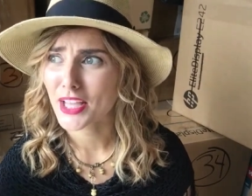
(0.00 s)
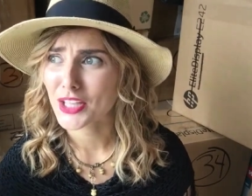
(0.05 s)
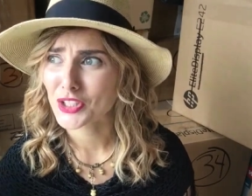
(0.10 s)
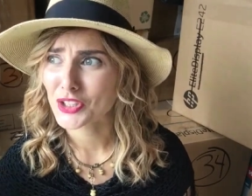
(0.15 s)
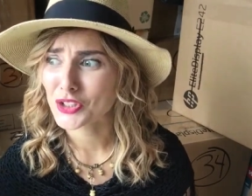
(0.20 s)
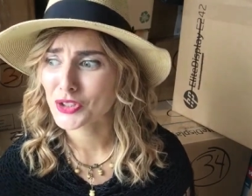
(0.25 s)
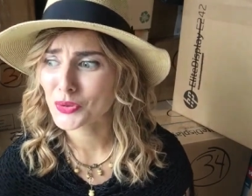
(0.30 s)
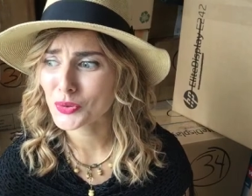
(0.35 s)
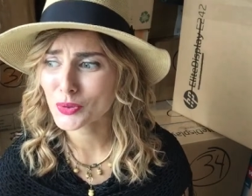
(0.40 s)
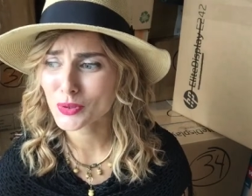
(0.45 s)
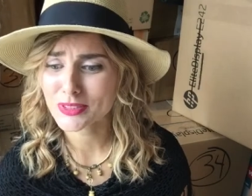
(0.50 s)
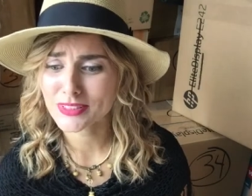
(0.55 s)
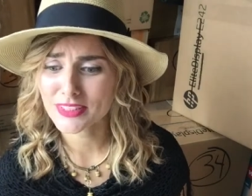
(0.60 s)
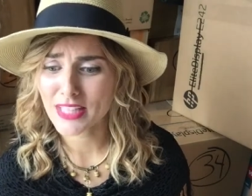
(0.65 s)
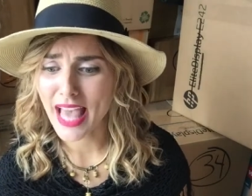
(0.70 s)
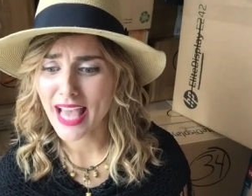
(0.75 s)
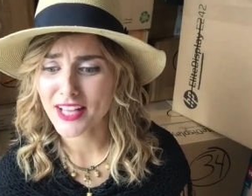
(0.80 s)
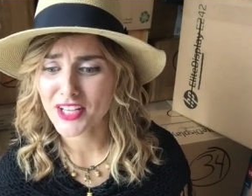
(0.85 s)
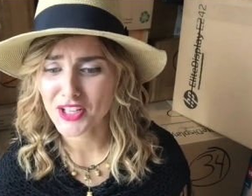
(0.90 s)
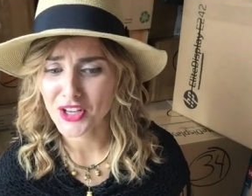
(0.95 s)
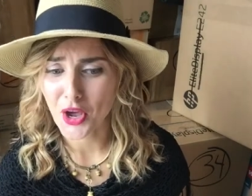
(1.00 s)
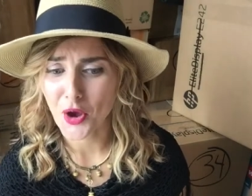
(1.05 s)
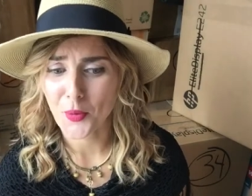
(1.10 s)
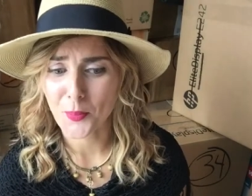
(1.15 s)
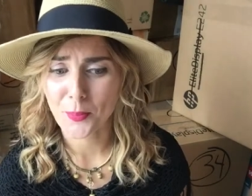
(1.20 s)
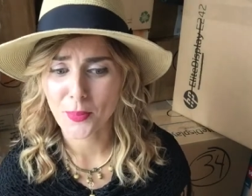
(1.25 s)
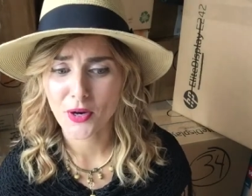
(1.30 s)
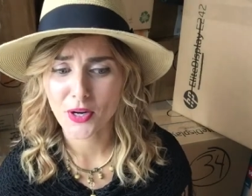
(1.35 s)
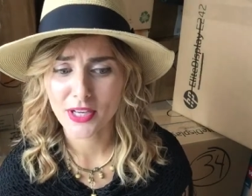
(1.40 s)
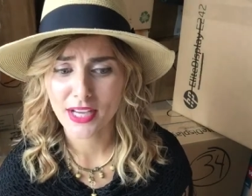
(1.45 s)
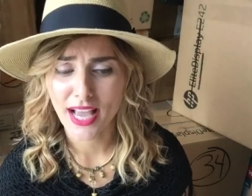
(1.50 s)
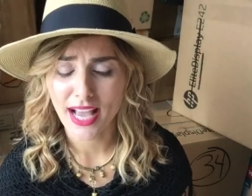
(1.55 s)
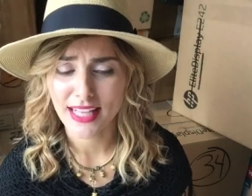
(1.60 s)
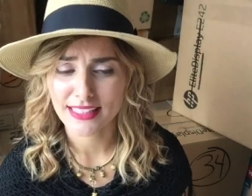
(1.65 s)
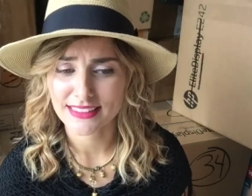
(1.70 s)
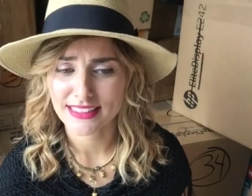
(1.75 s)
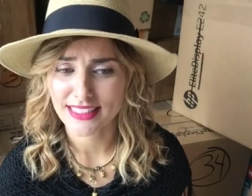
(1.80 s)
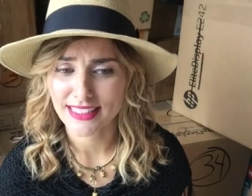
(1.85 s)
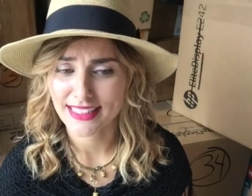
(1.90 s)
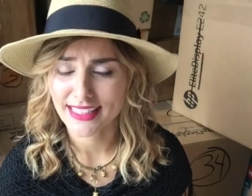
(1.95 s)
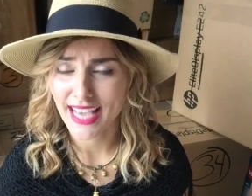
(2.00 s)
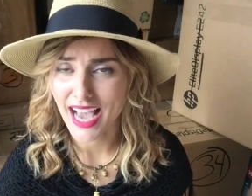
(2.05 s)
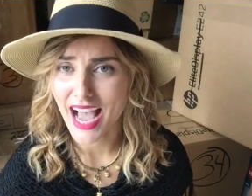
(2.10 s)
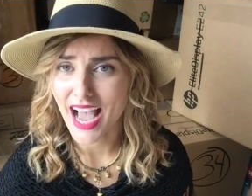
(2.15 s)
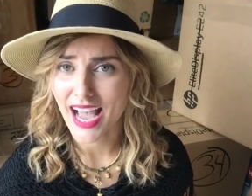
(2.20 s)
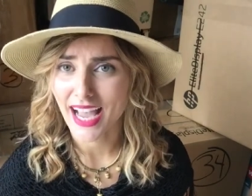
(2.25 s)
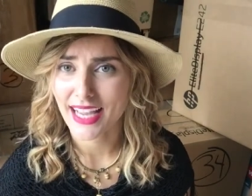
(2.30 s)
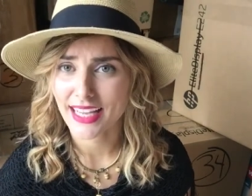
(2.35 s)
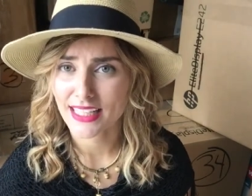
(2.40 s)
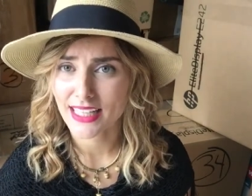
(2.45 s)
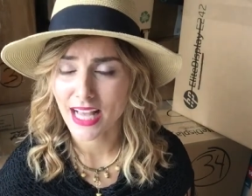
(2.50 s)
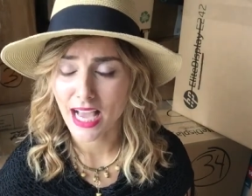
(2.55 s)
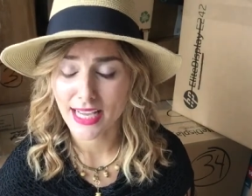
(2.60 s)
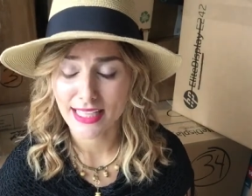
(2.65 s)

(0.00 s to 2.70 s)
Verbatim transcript: use that notebook as a guide,